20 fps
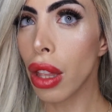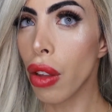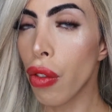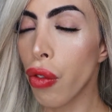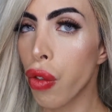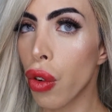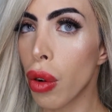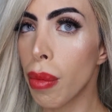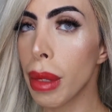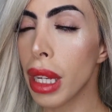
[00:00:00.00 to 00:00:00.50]
The
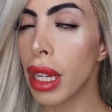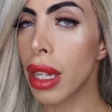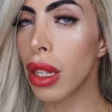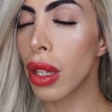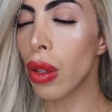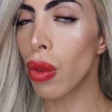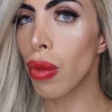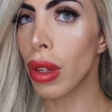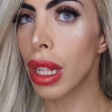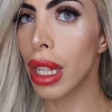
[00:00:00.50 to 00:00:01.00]
formula
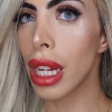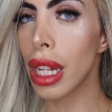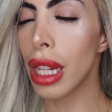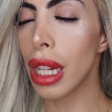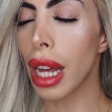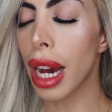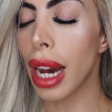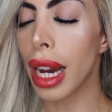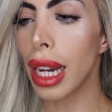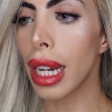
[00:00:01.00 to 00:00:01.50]
is really
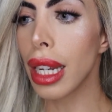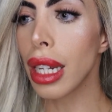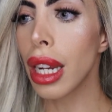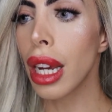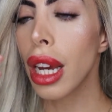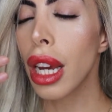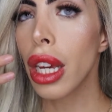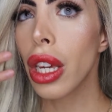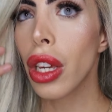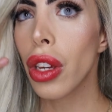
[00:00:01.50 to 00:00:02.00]
light,
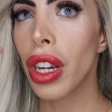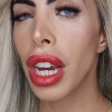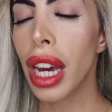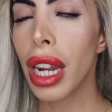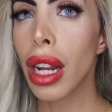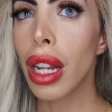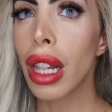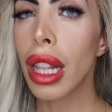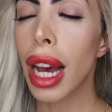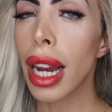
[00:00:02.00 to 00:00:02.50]
you
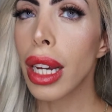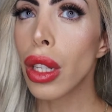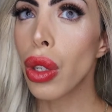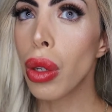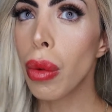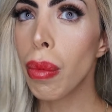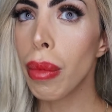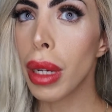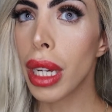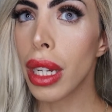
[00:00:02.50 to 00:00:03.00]
get a light
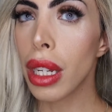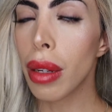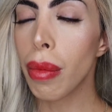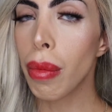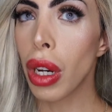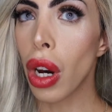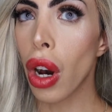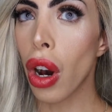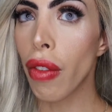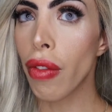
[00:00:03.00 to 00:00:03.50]
to
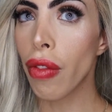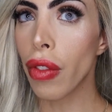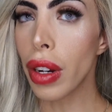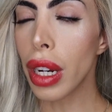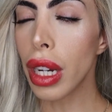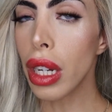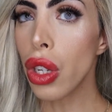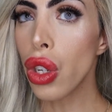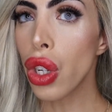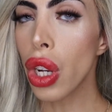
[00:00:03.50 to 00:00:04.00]
medium
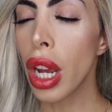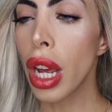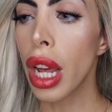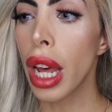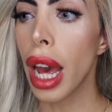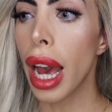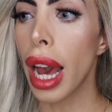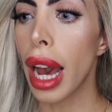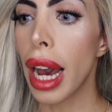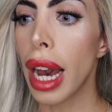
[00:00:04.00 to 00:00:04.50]
coverage,
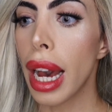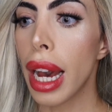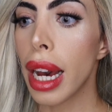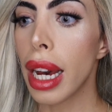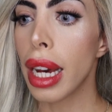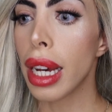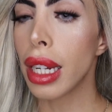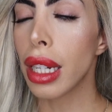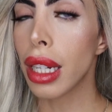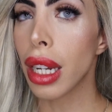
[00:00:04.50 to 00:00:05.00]

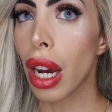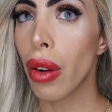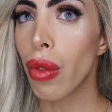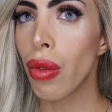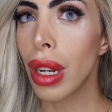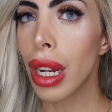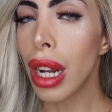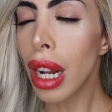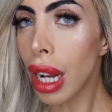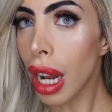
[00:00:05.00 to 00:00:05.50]
and I
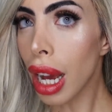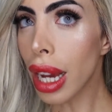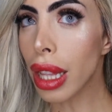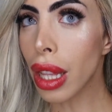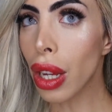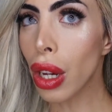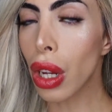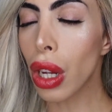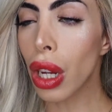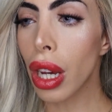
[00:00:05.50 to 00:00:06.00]
really like
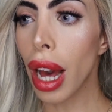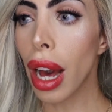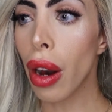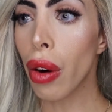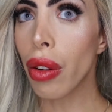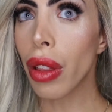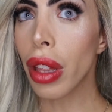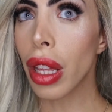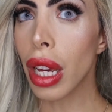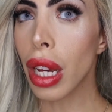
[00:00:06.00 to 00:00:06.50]
the
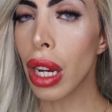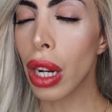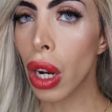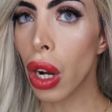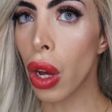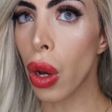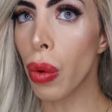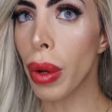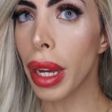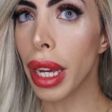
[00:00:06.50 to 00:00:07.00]
healthy
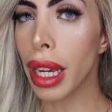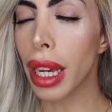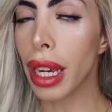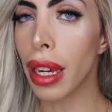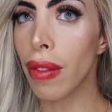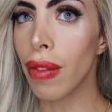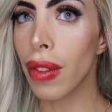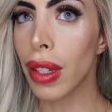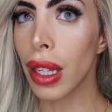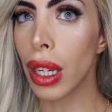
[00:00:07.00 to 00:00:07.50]
glow it
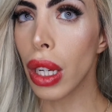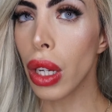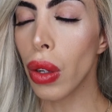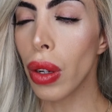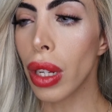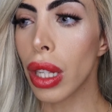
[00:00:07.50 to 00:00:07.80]
gives you.